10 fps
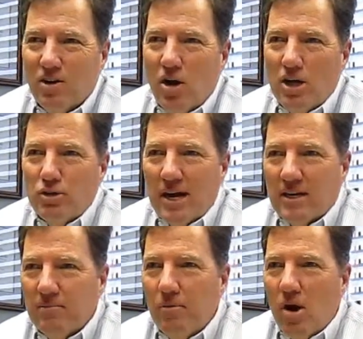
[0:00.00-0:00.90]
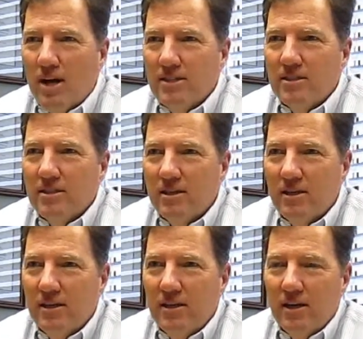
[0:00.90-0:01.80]
Contracting bonds
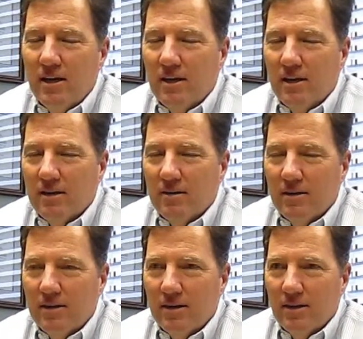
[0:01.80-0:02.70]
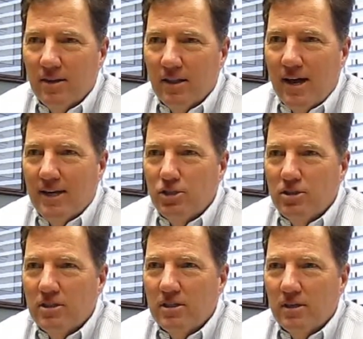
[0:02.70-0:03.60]
are the
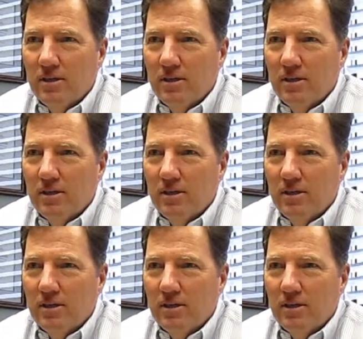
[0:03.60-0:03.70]
largest